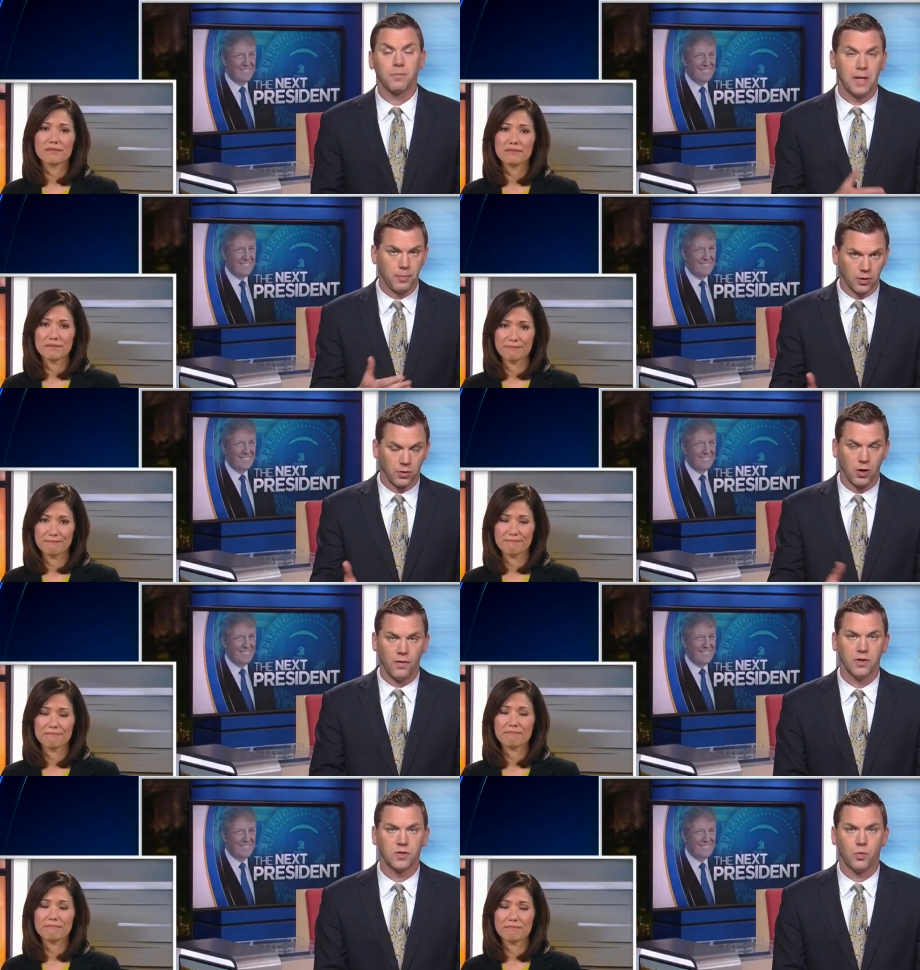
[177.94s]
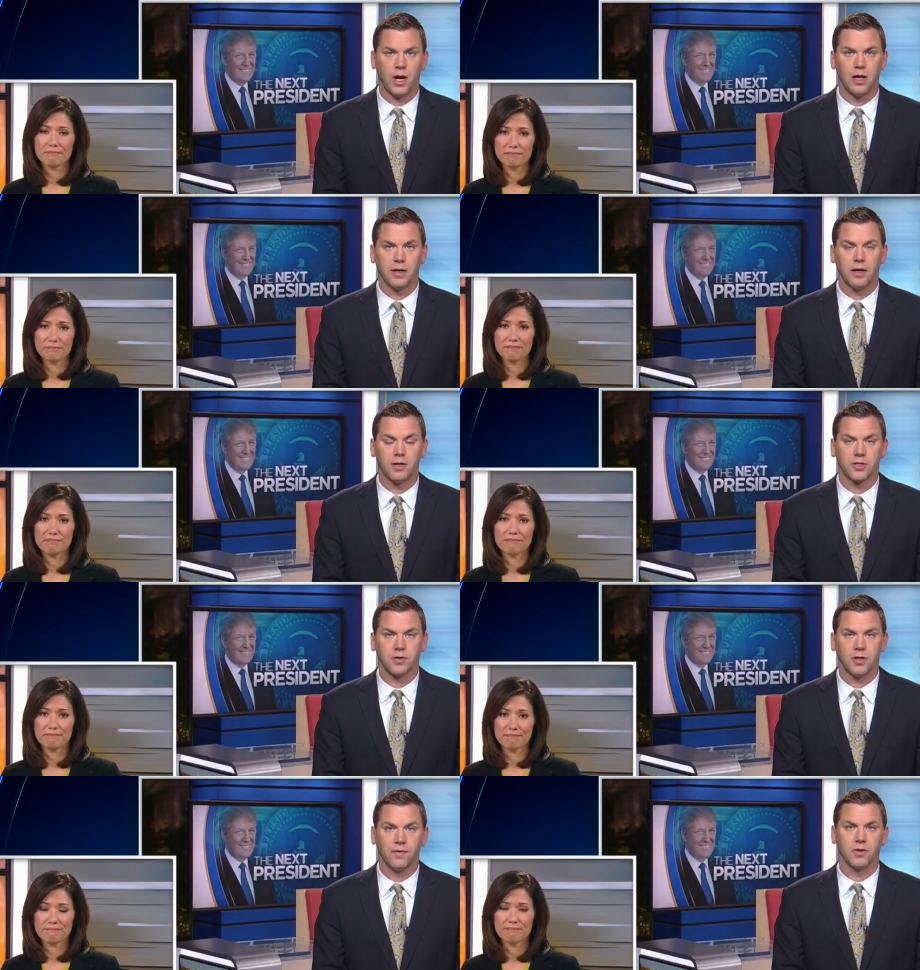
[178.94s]
Speaker 1: Maple Grove as well, and
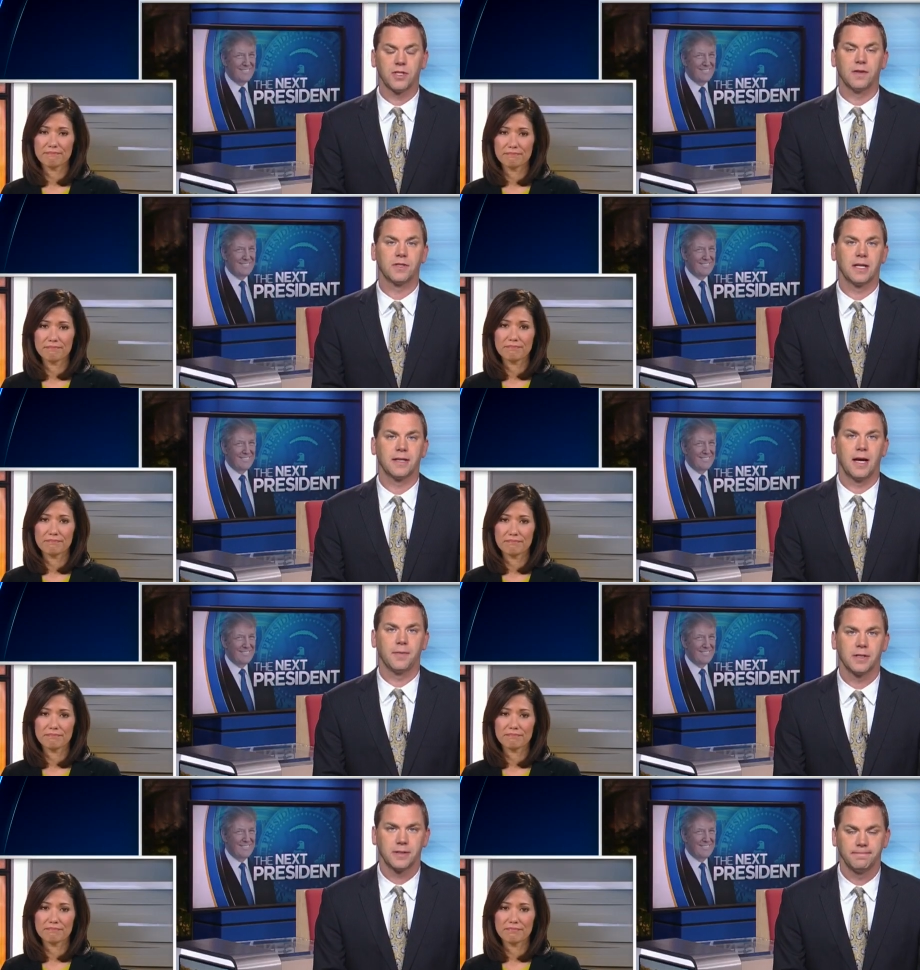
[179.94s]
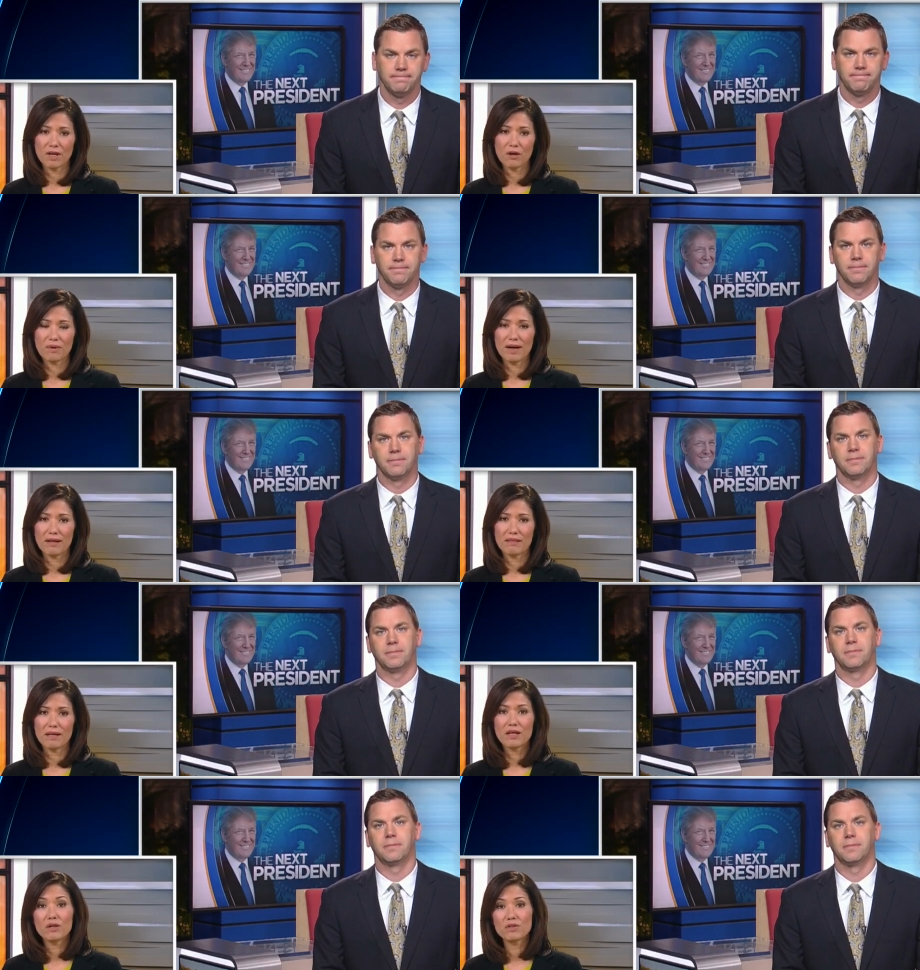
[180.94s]
also the University of St. Thomas.
Speaker 2: All right.
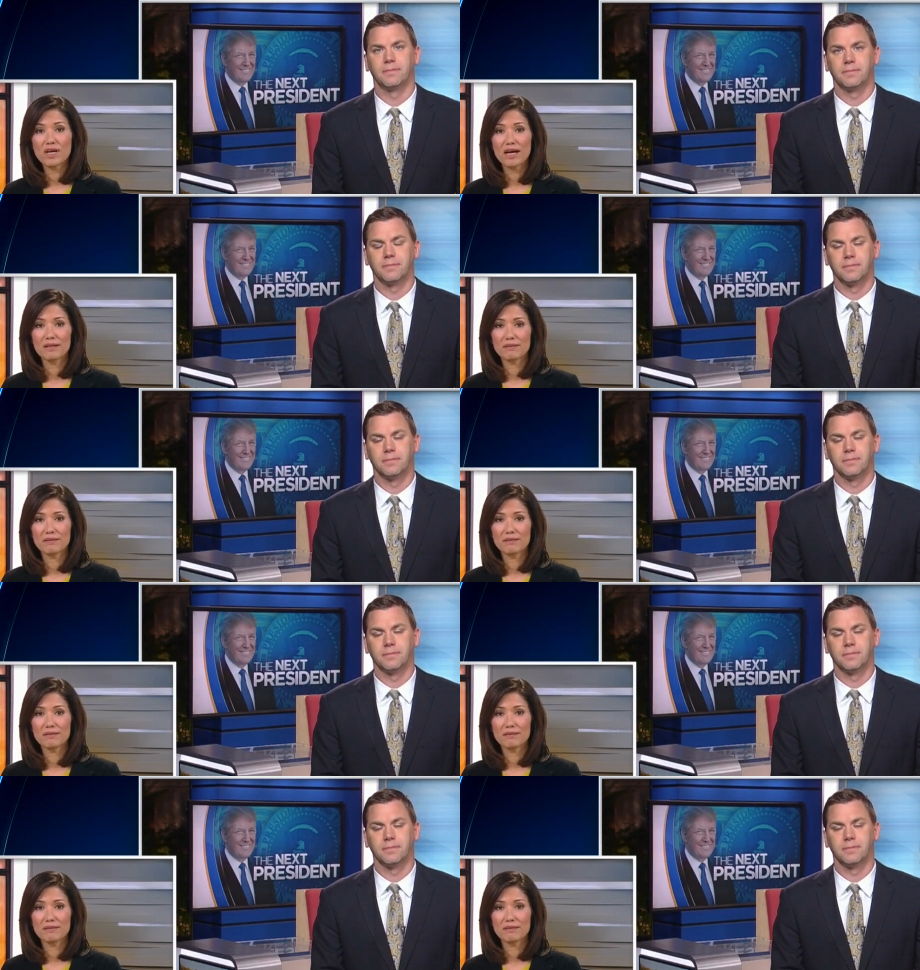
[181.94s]
Thank you, John. Mm